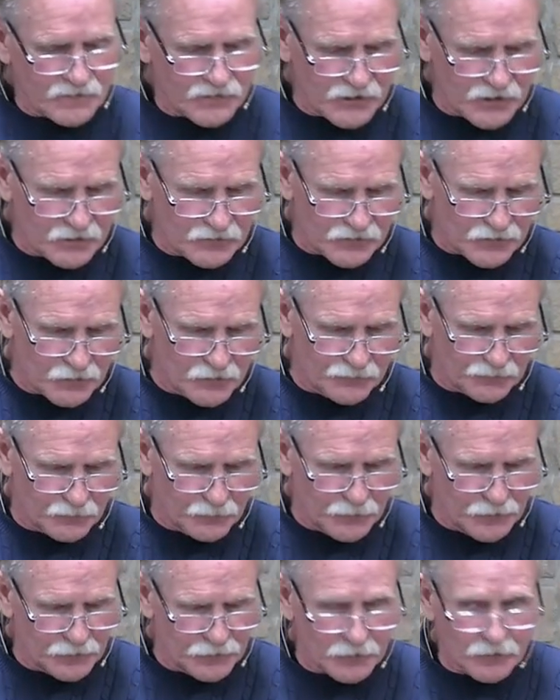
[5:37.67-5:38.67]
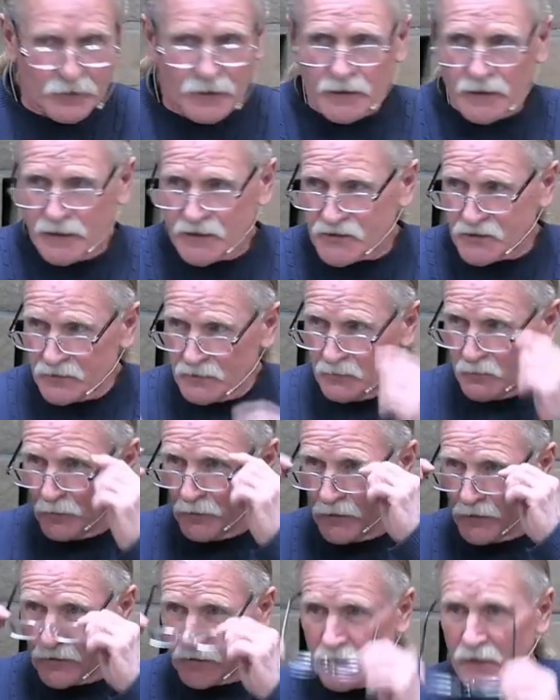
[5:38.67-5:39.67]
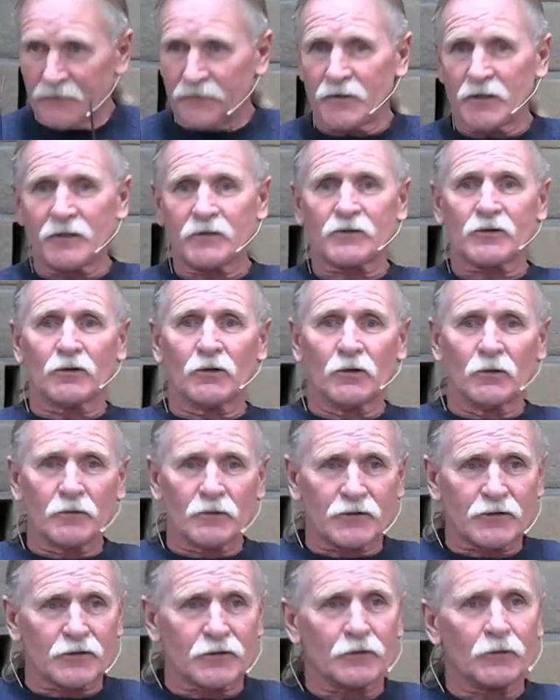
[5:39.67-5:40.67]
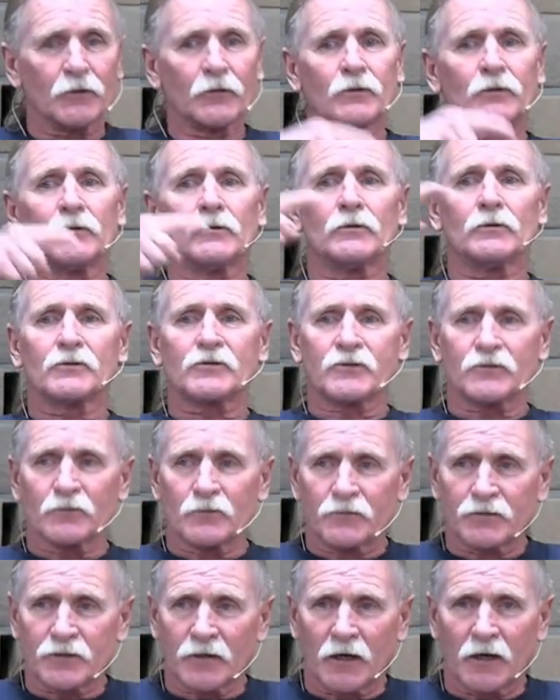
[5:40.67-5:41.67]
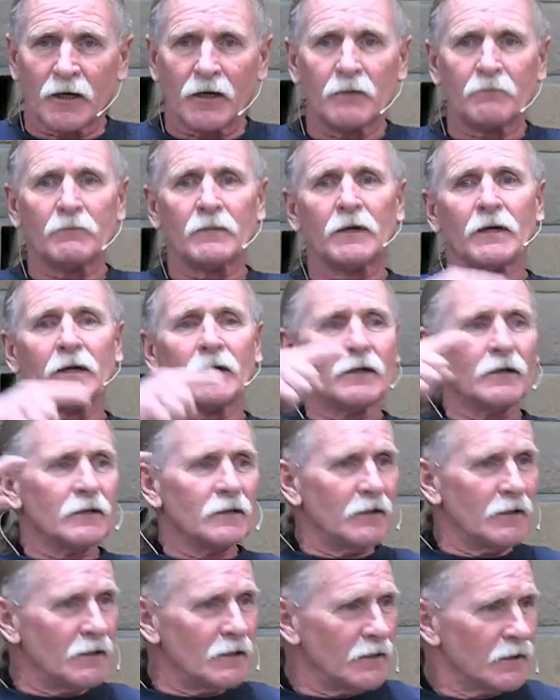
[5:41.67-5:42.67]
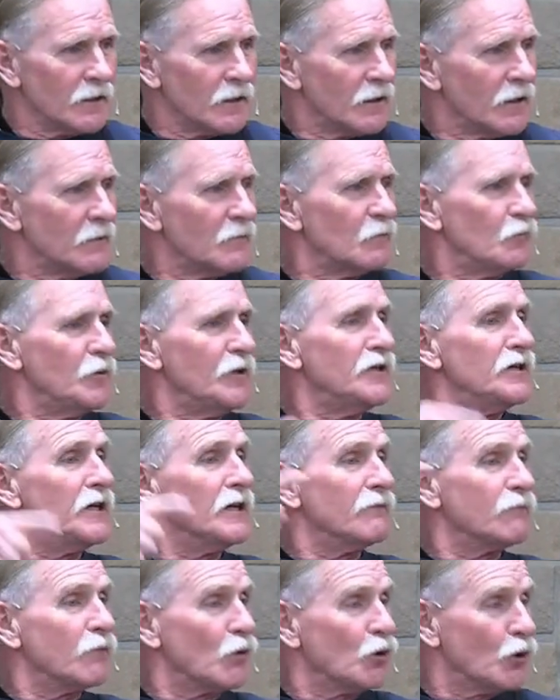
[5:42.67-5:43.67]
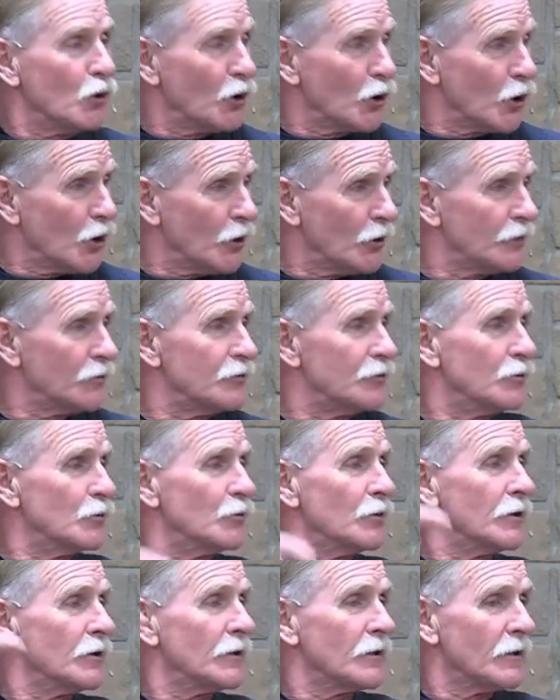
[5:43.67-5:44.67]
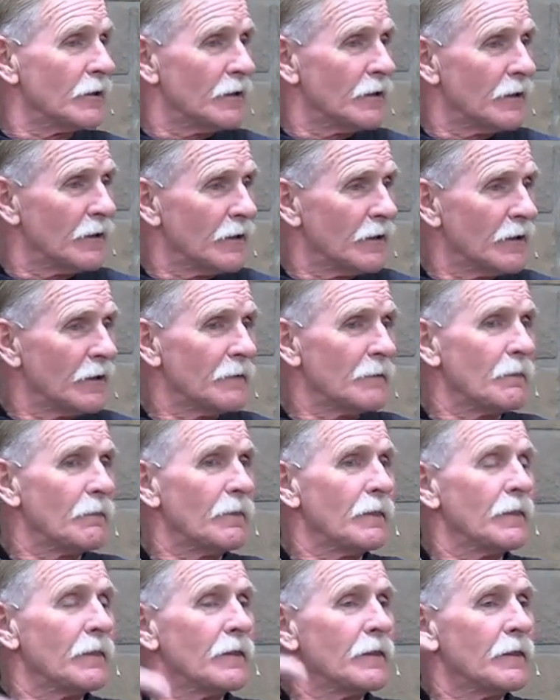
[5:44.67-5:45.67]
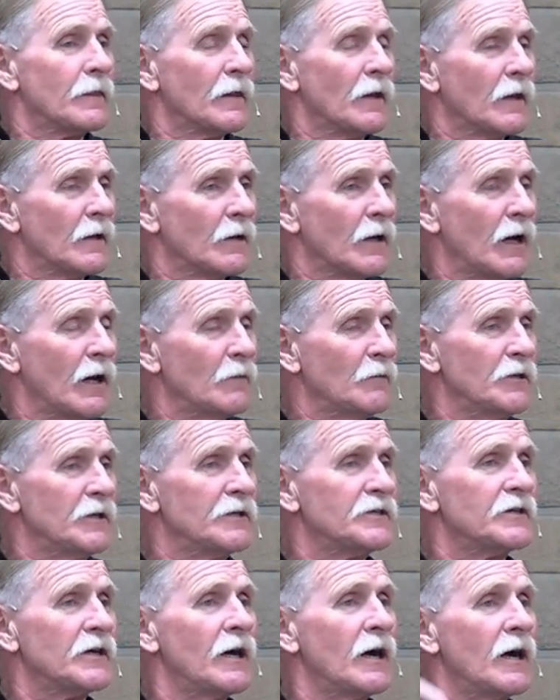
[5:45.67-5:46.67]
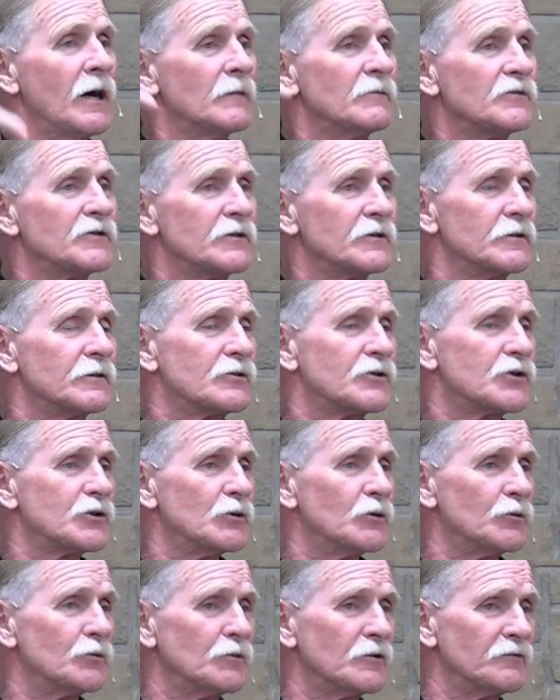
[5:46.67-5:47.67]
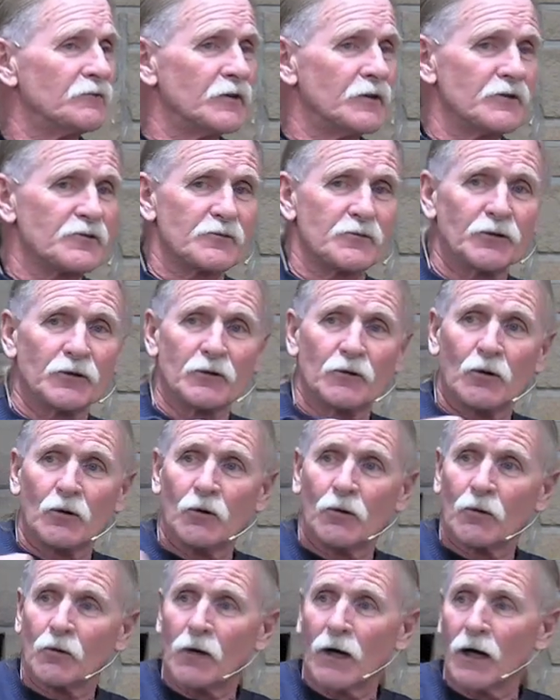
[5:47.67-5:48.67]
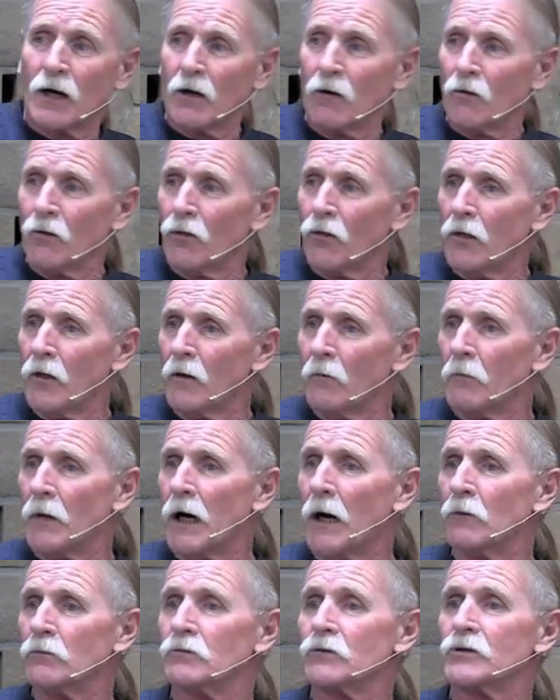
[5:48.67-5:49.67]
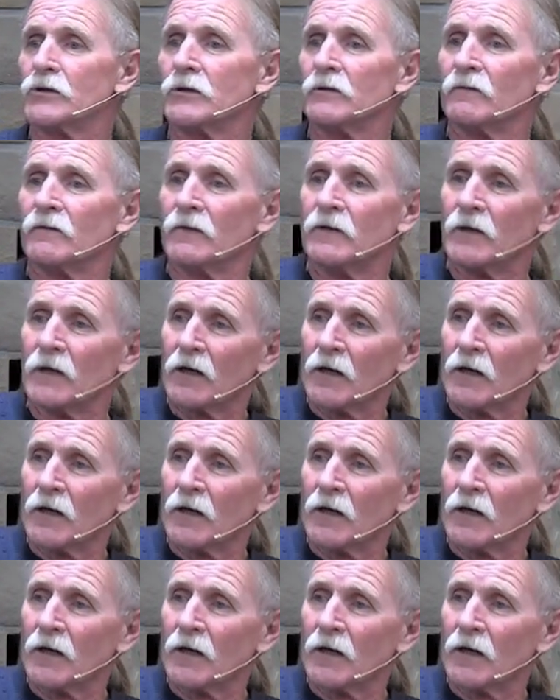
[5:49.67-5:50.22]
so familiar. Isn't it weird how things go in circles through time, huh? We never learn, do we? How many times did the children of Israel go around the mountain?